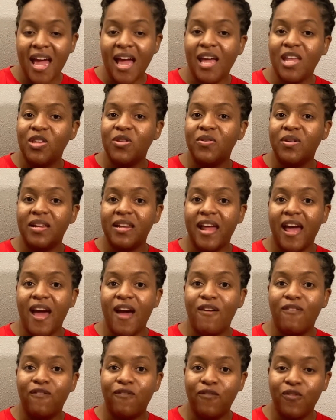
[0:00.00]
and you can
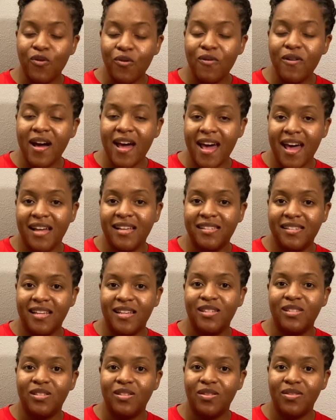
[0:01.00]
have full
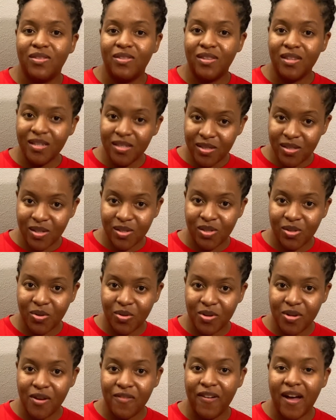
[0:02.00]
access to this
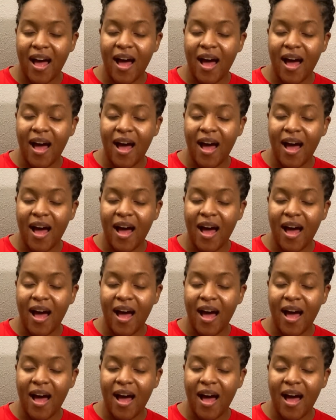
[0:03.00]
tutorial of